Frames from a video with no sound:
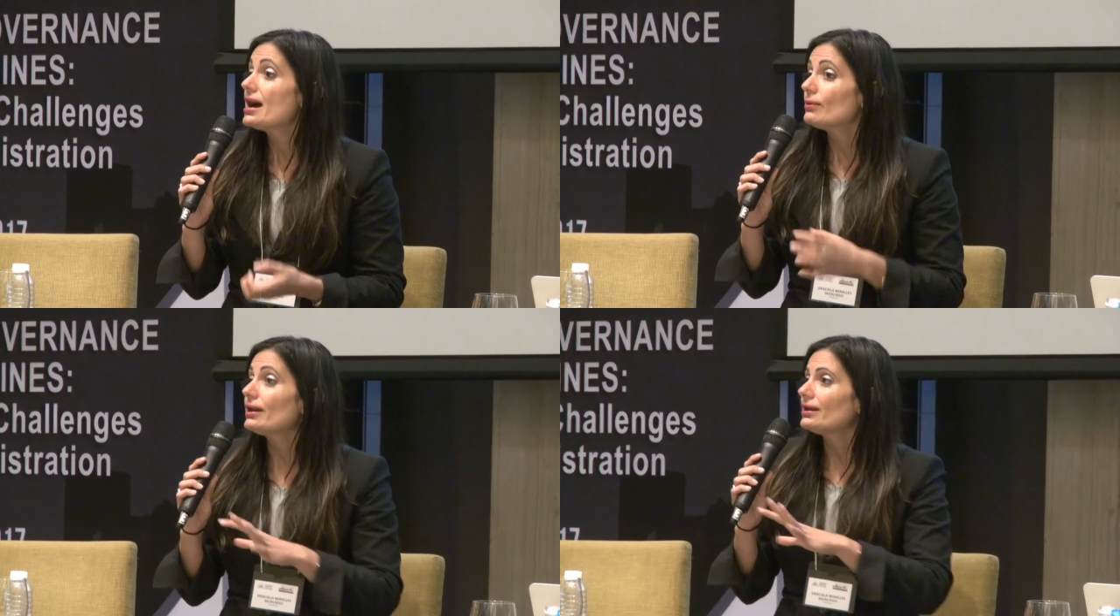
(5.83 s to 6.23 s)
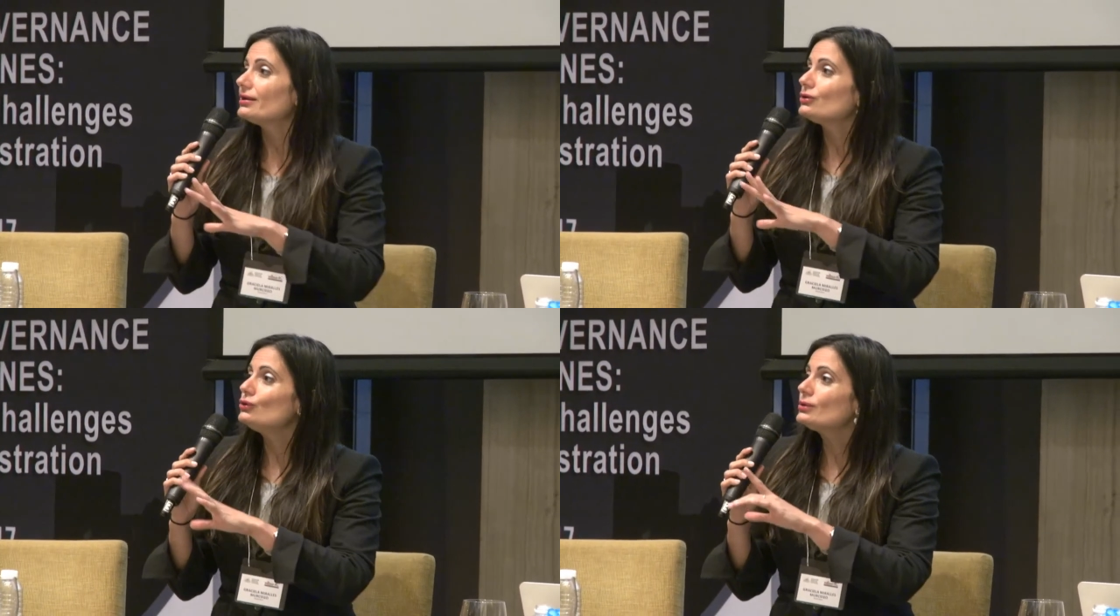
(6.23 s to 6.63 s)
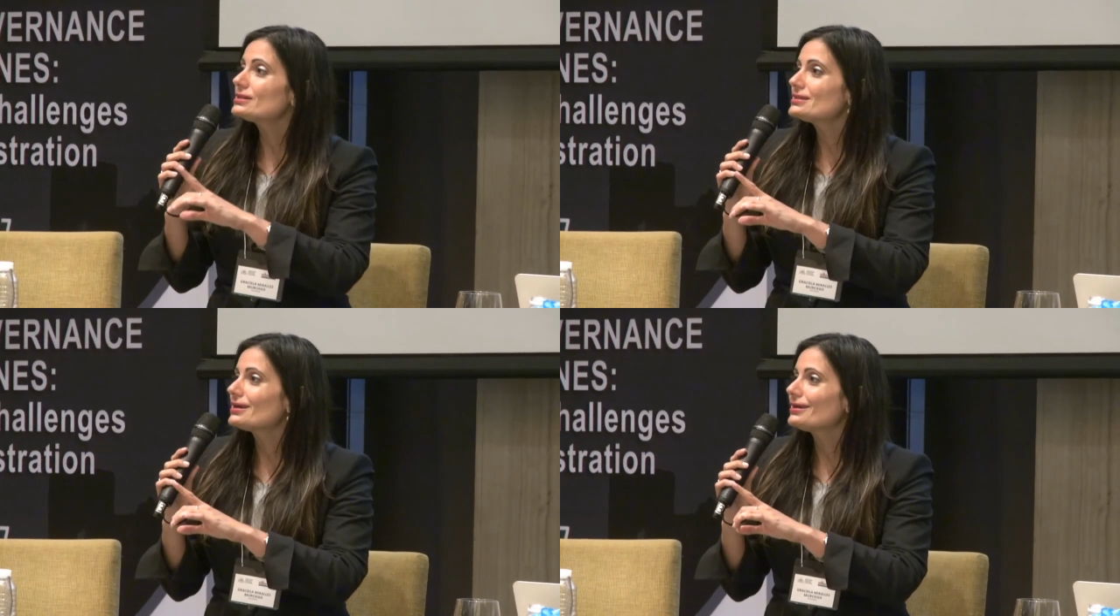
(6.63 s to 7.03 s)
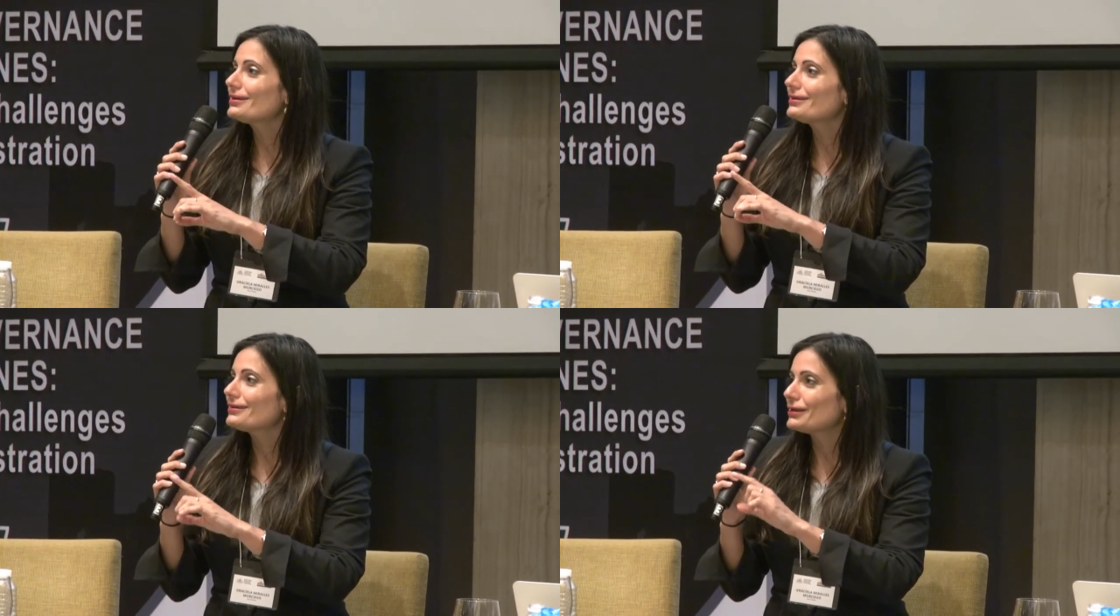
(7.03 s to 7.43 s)
Well, you were
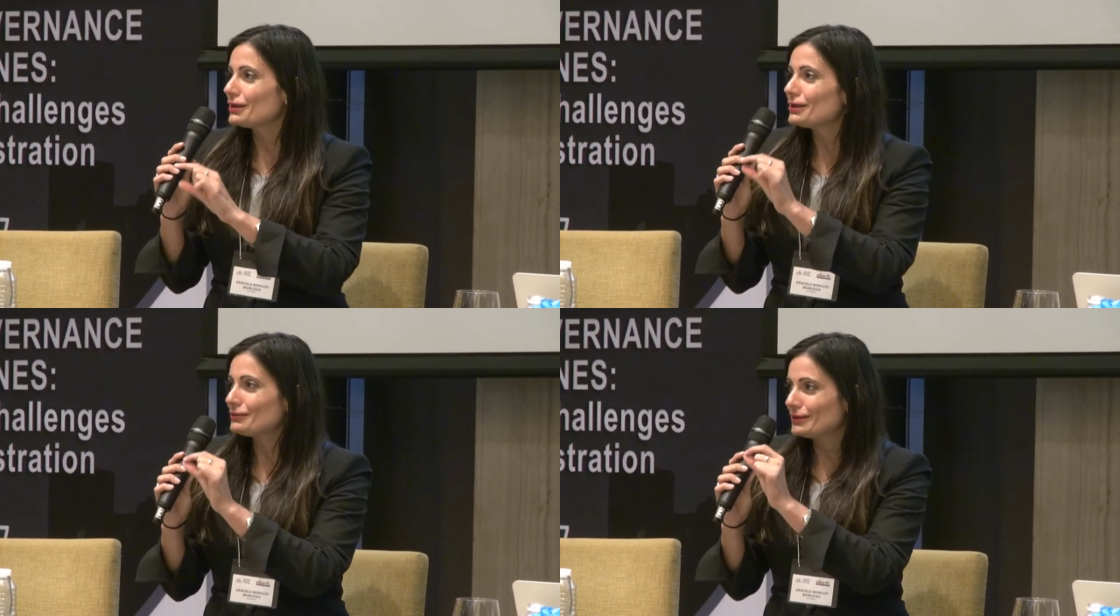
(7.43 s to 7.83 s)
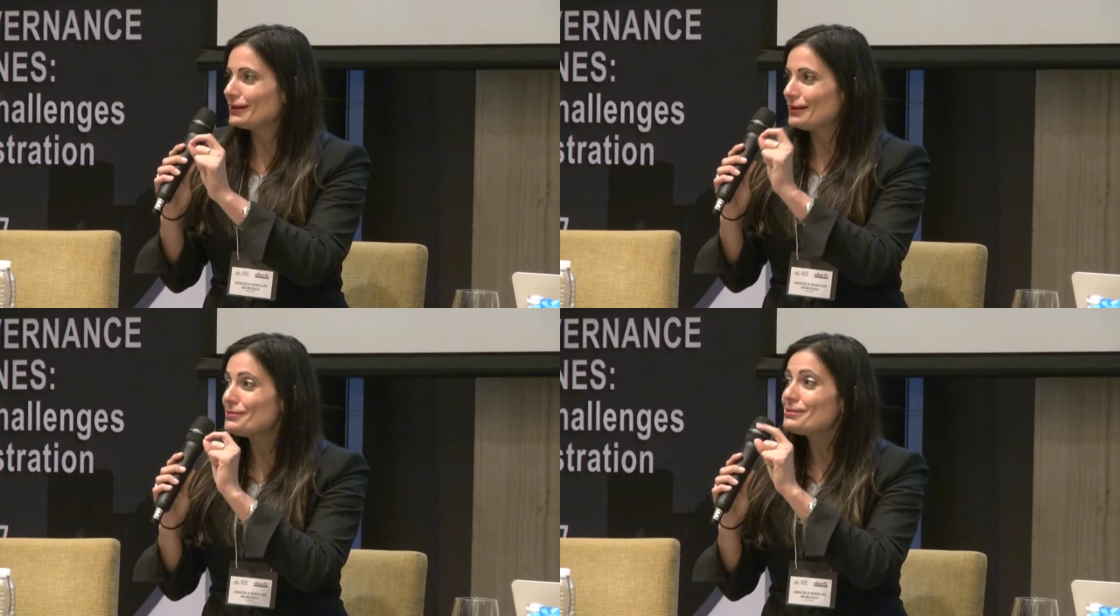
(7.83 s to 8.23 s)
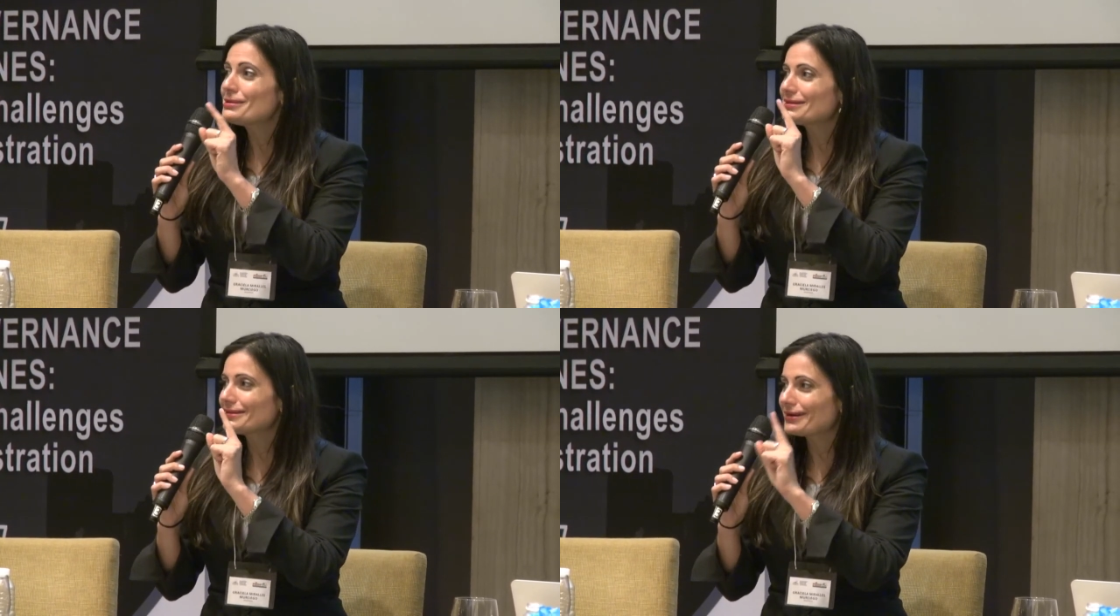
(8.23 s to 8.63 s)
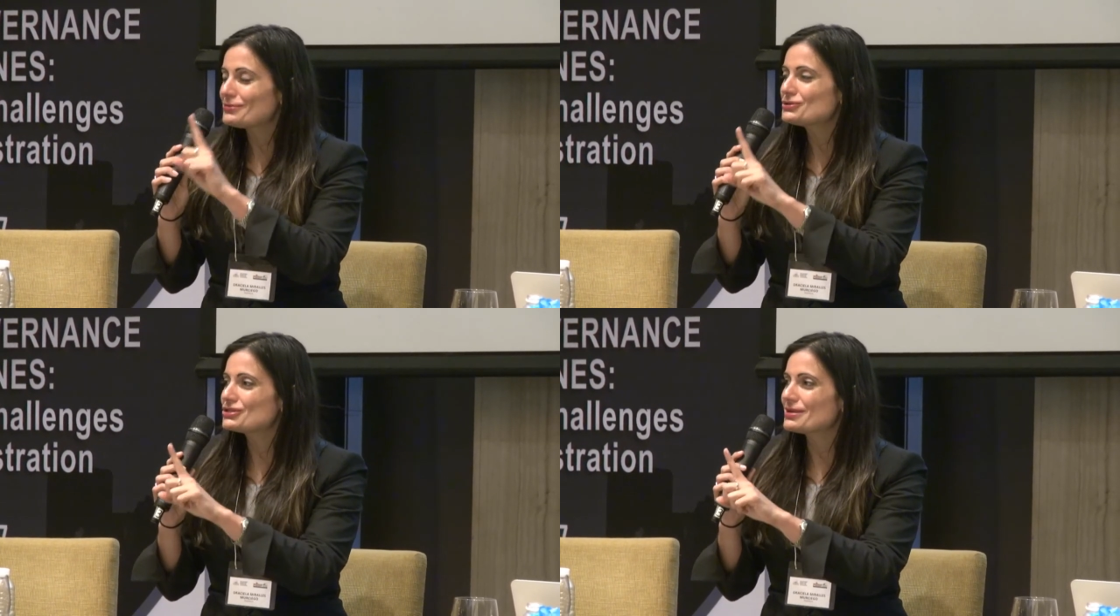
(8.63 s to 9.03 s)
saying, let me even
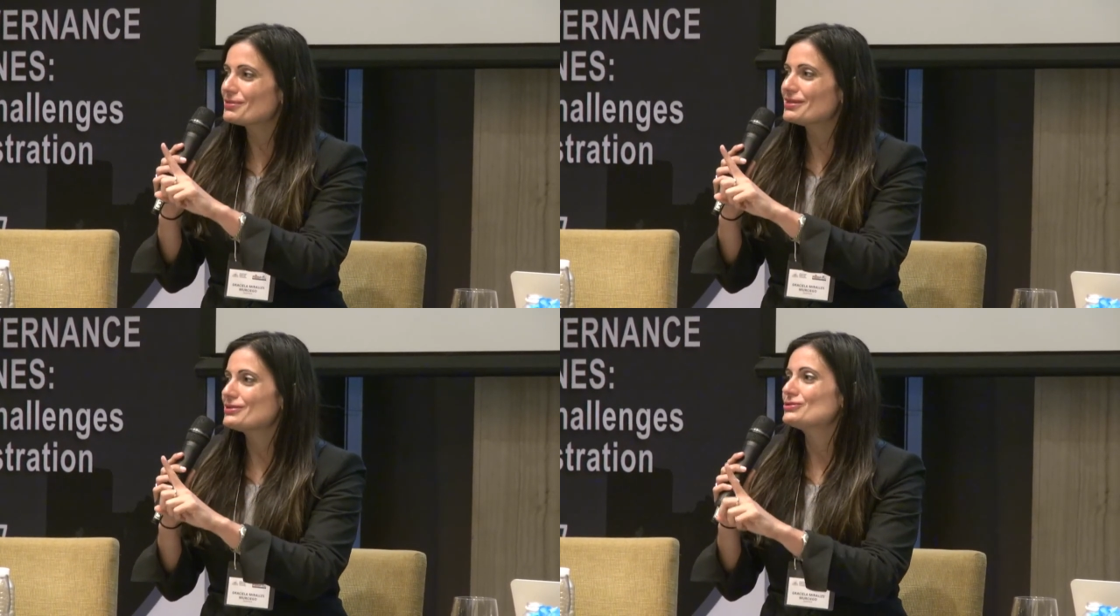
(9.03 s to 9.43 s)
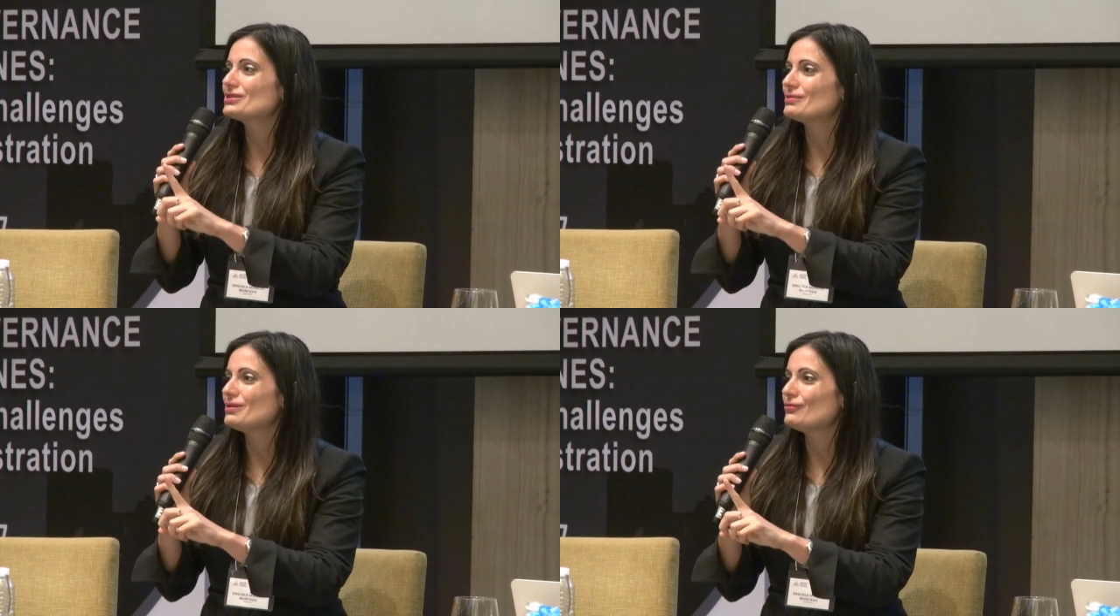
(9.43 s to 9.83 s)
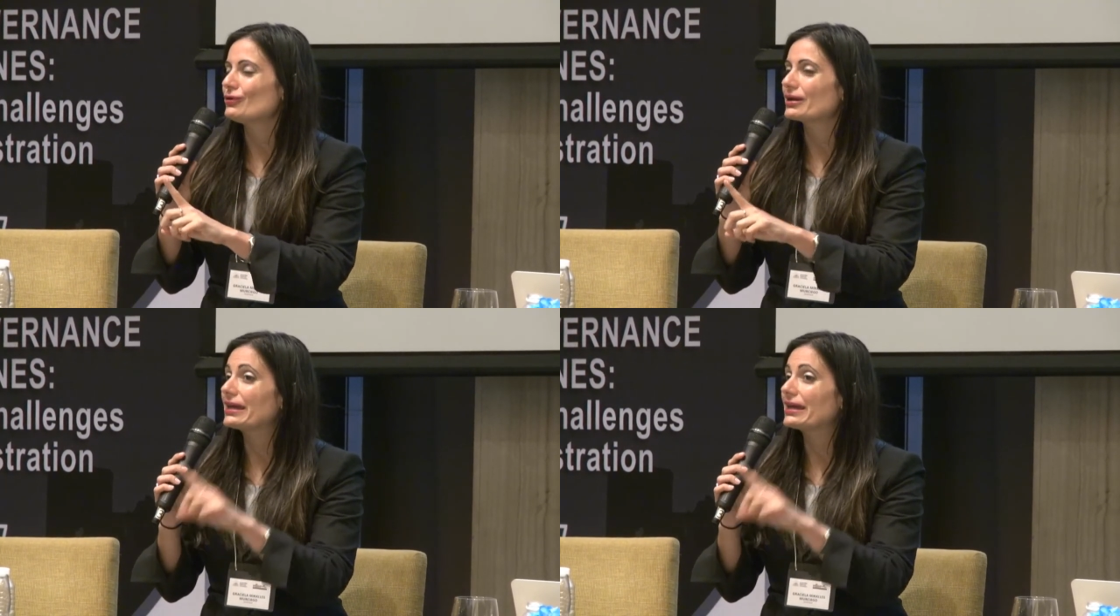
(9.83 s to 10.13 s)
capture something that you said before.